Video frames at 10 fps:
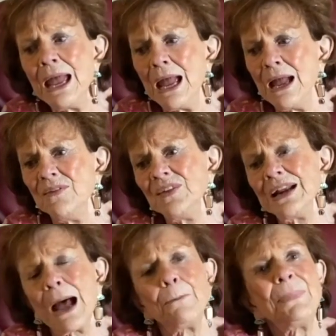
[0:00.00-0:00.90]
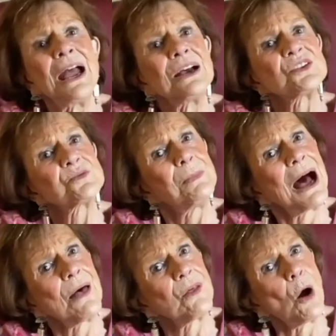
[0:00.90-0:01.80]
And then I passed
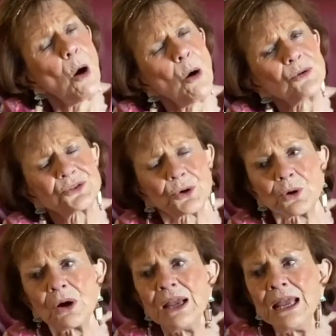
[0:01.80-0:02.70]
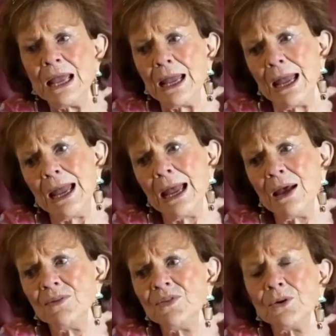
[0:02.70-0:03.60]
by the altar,
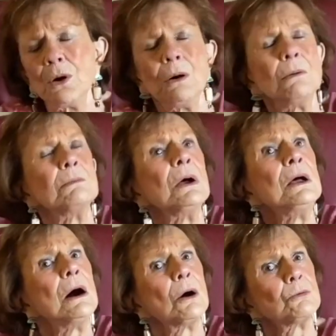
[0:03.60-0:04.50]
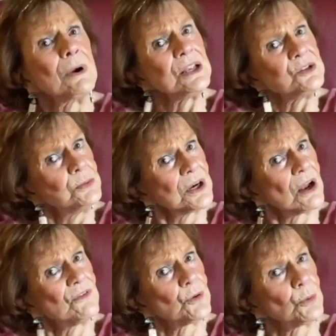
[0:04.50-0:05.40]
and the arrangement
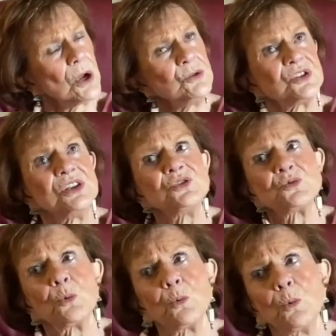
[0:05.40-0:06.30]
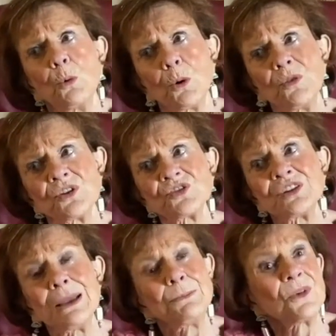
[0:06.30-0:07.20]
of the roses were the
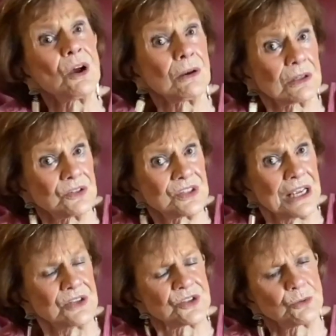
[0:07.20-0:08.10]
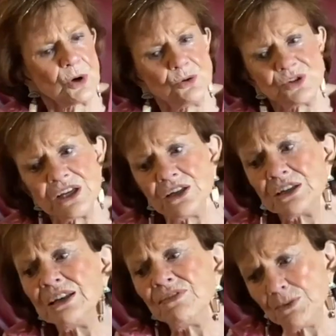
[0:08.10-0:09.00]
same colors as the rose he had
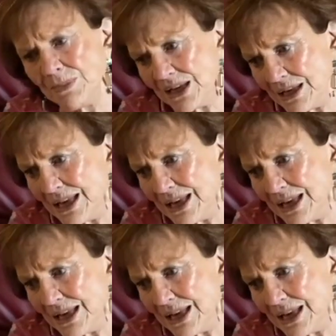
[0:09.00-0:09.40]
given me.